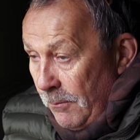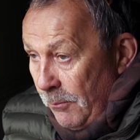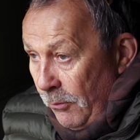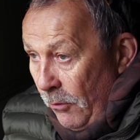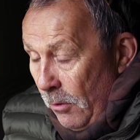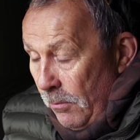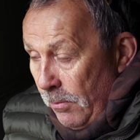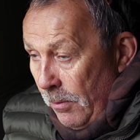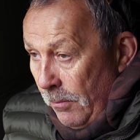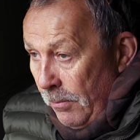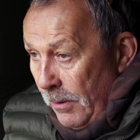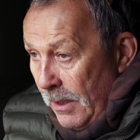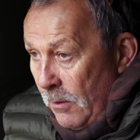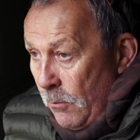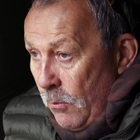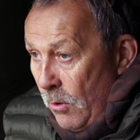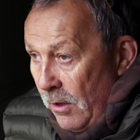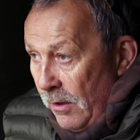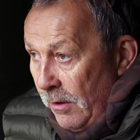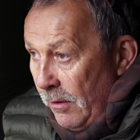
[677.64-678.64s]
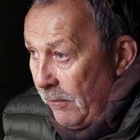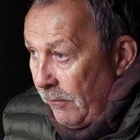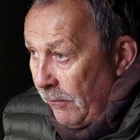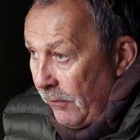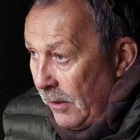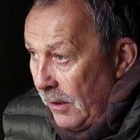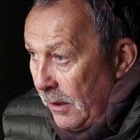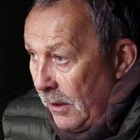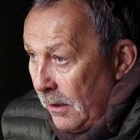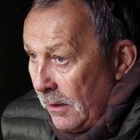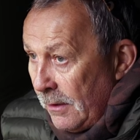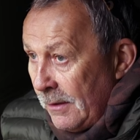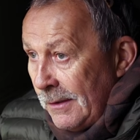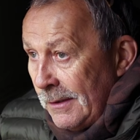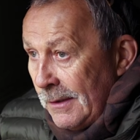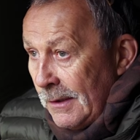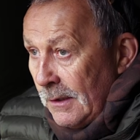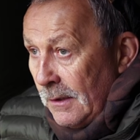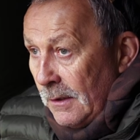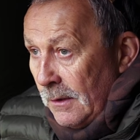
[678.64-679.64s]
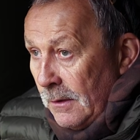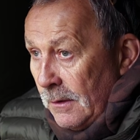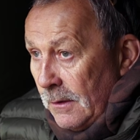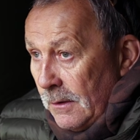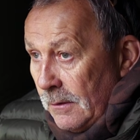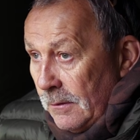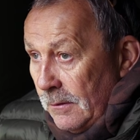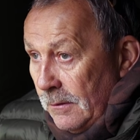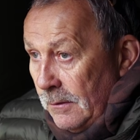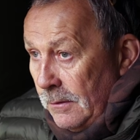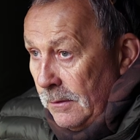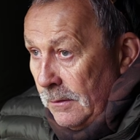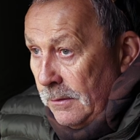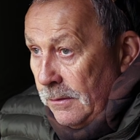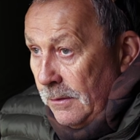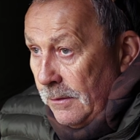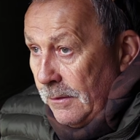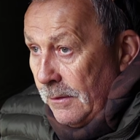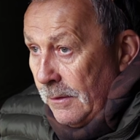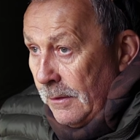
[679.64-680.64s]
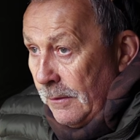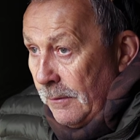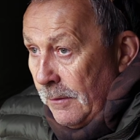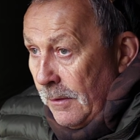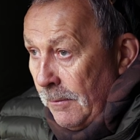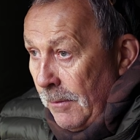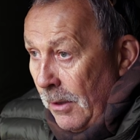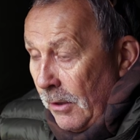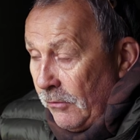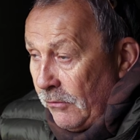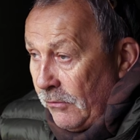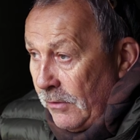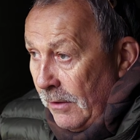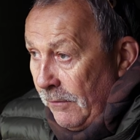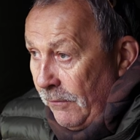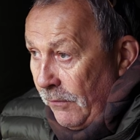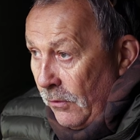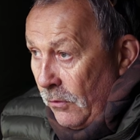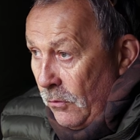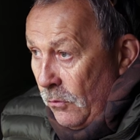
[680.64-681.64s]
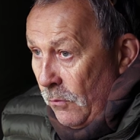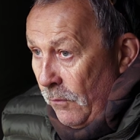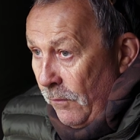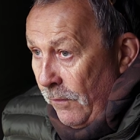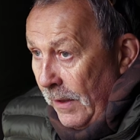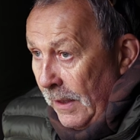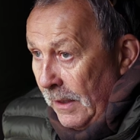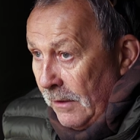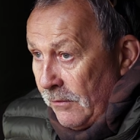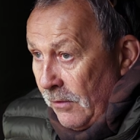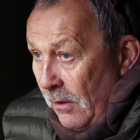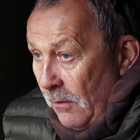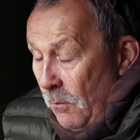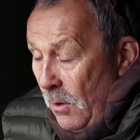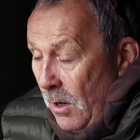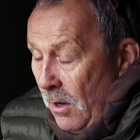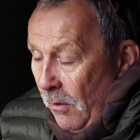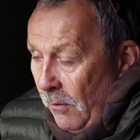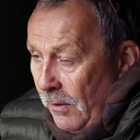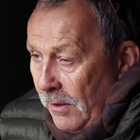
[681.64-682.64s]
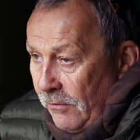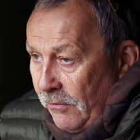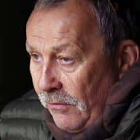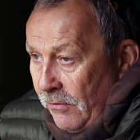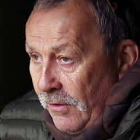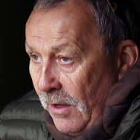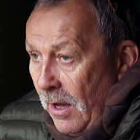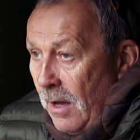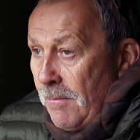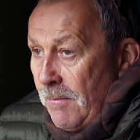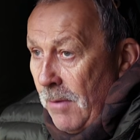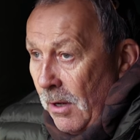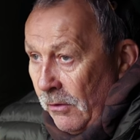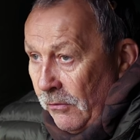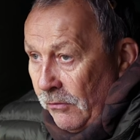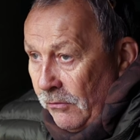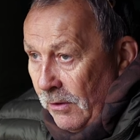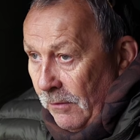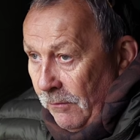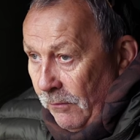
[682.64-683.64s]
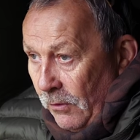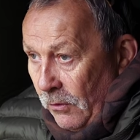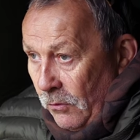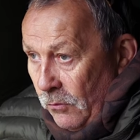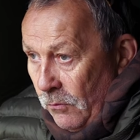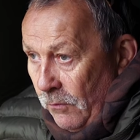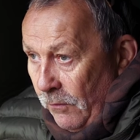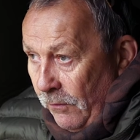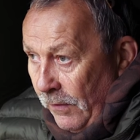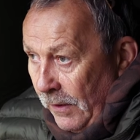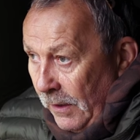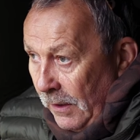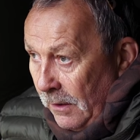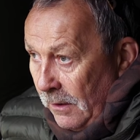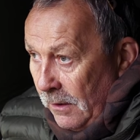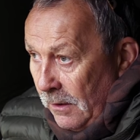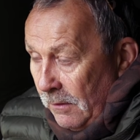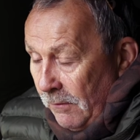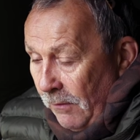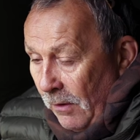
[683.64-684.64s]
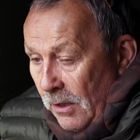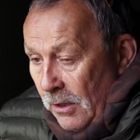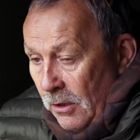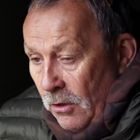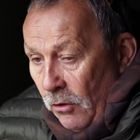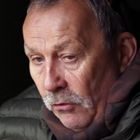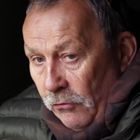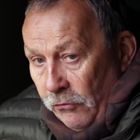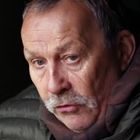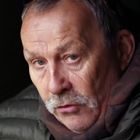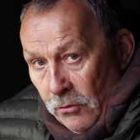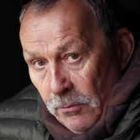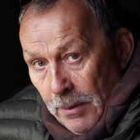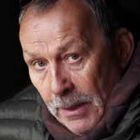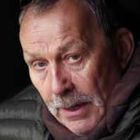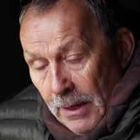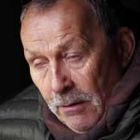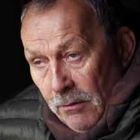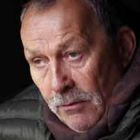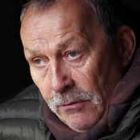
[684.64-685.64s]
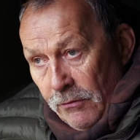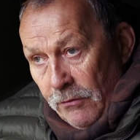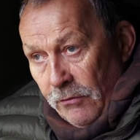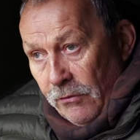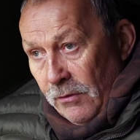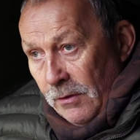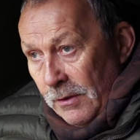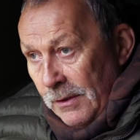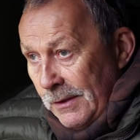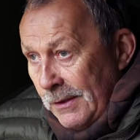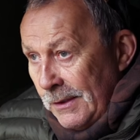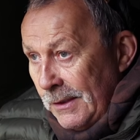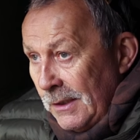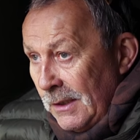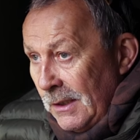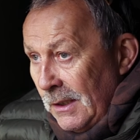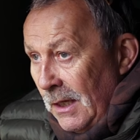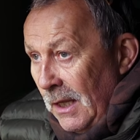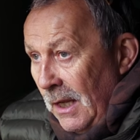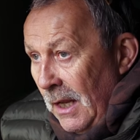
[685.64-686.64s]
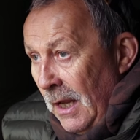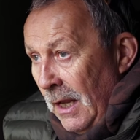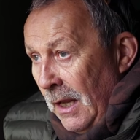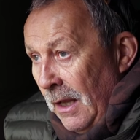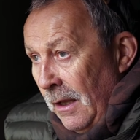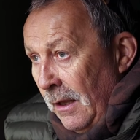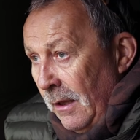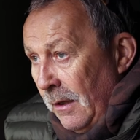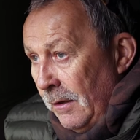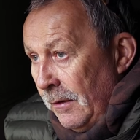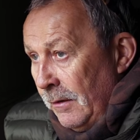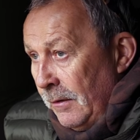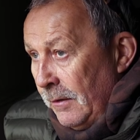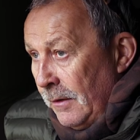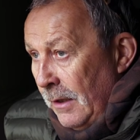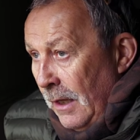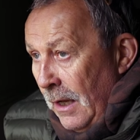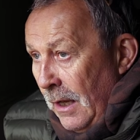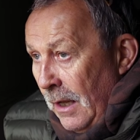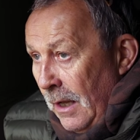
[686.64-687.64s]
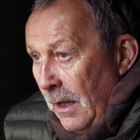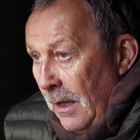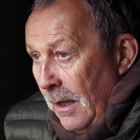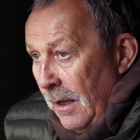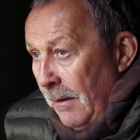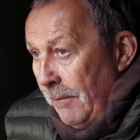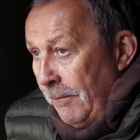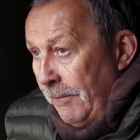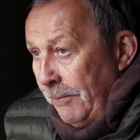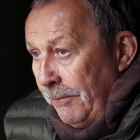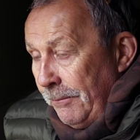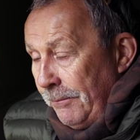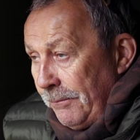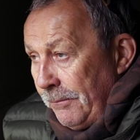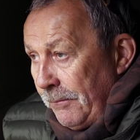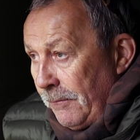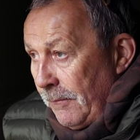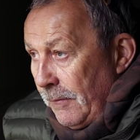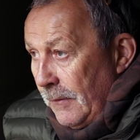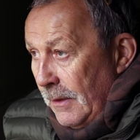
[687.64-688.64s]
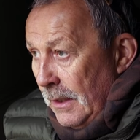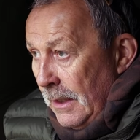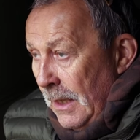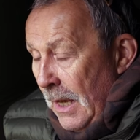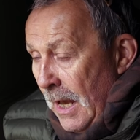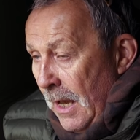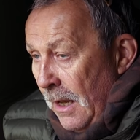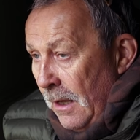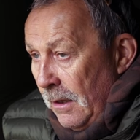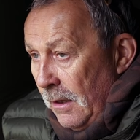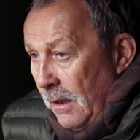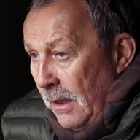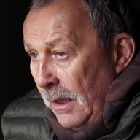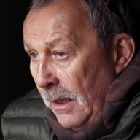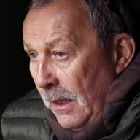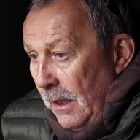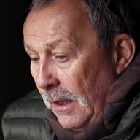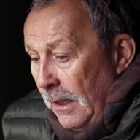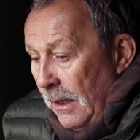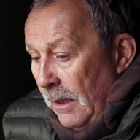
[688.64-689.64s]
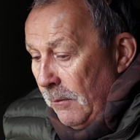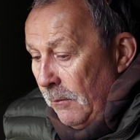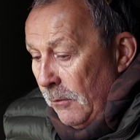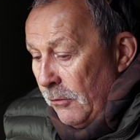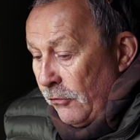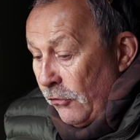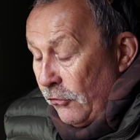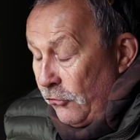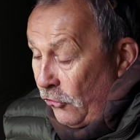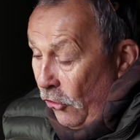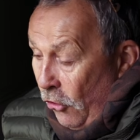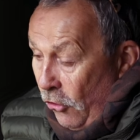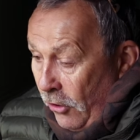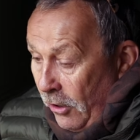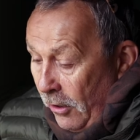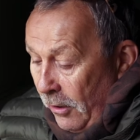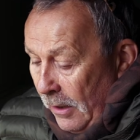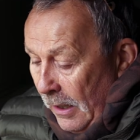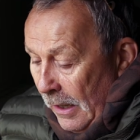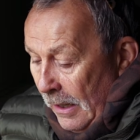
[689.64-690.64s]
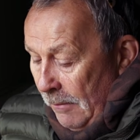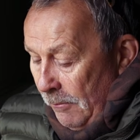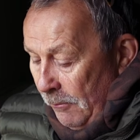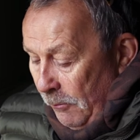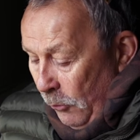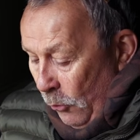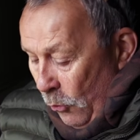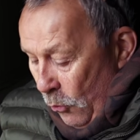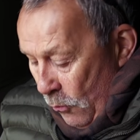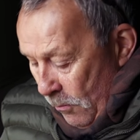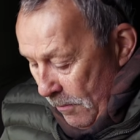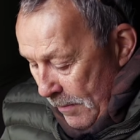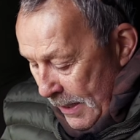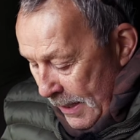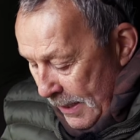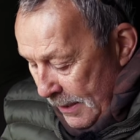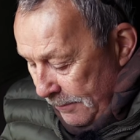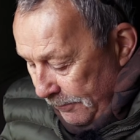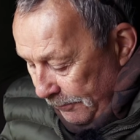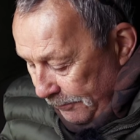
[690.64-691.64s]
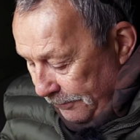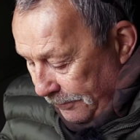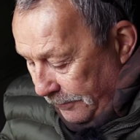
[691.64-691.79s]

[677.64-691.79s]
probably one of the the most difficult things. Well, it's the most difficult thing. You've only got two parents, and um, yeah, it, it was a shocker and brought me